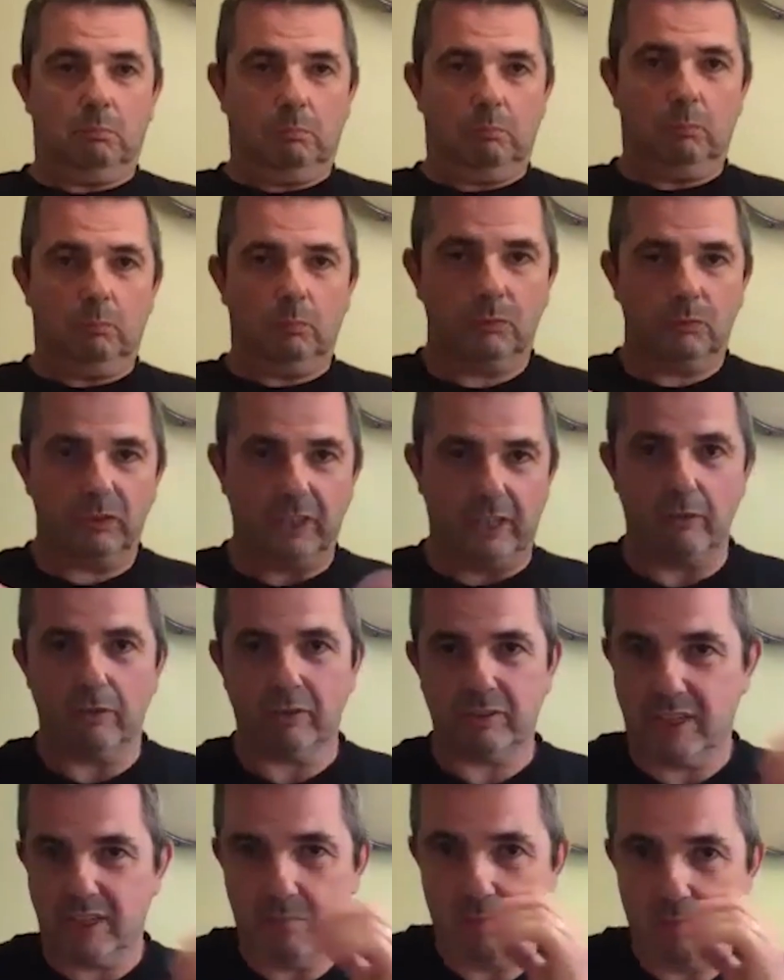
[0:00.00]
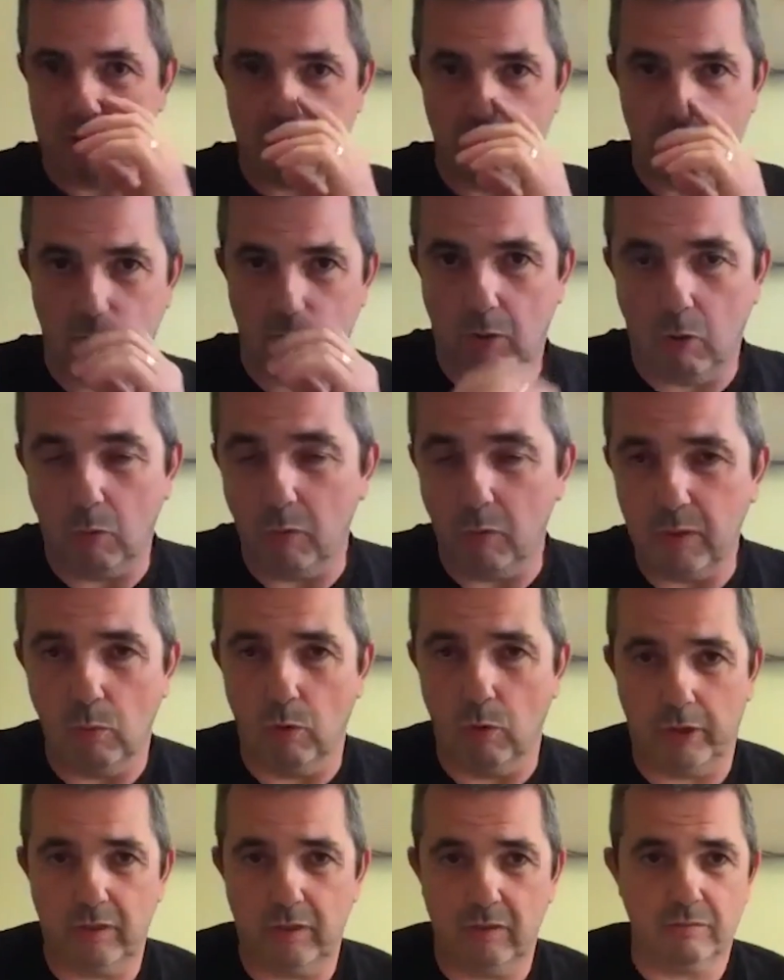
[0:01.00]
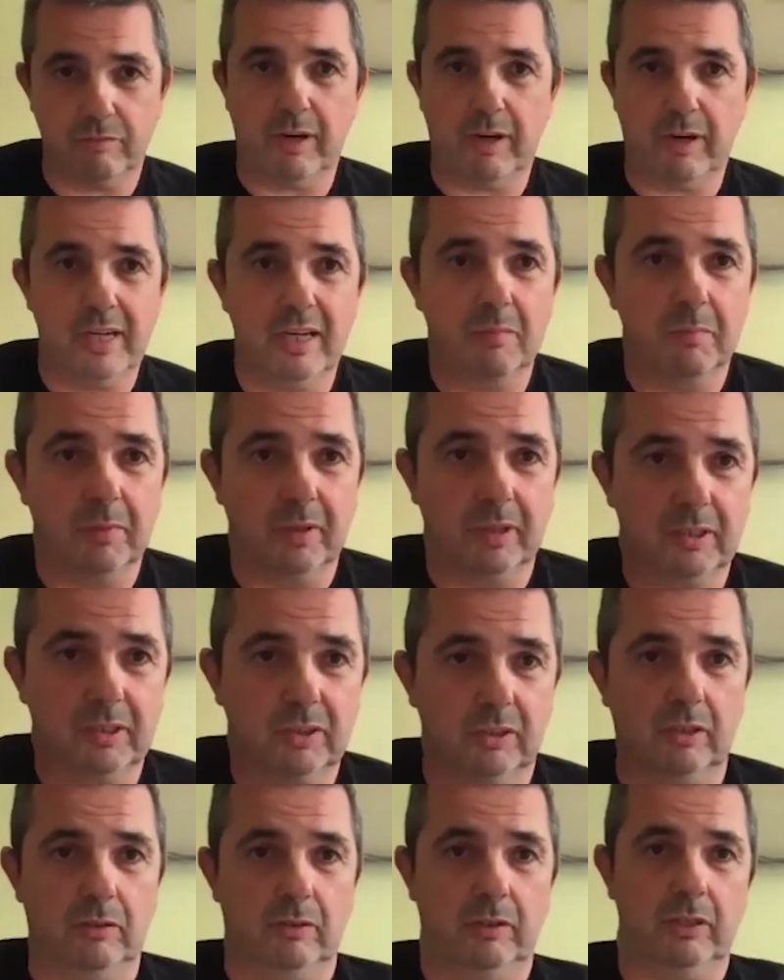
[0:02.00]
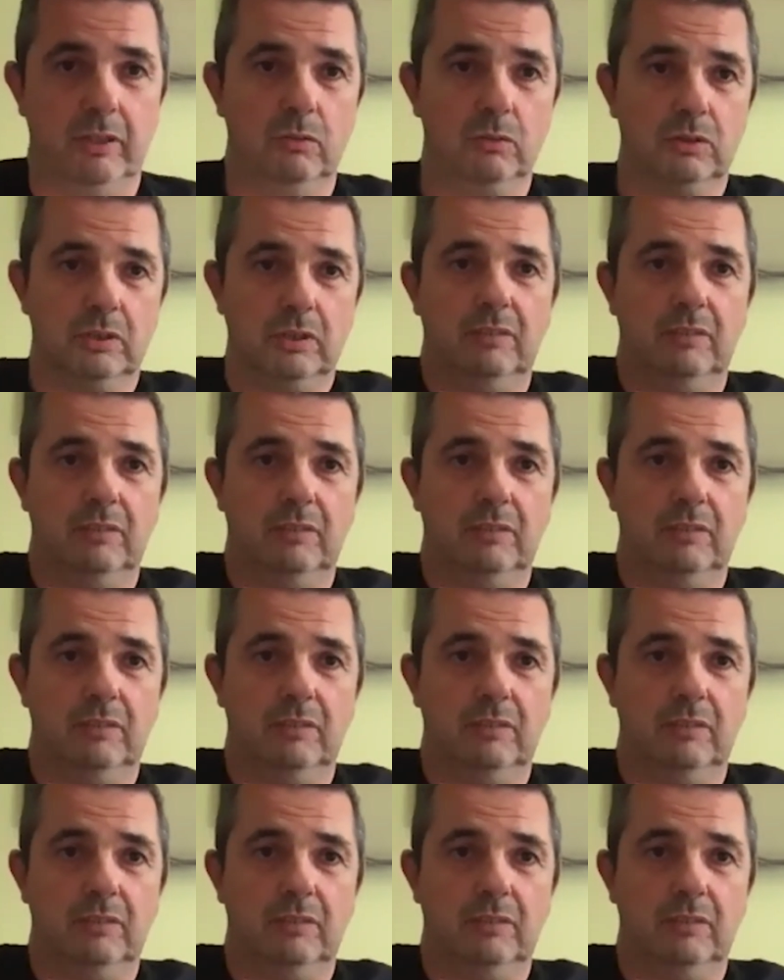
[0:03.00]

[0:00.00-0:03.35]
Central teams only work in very limited scenarios.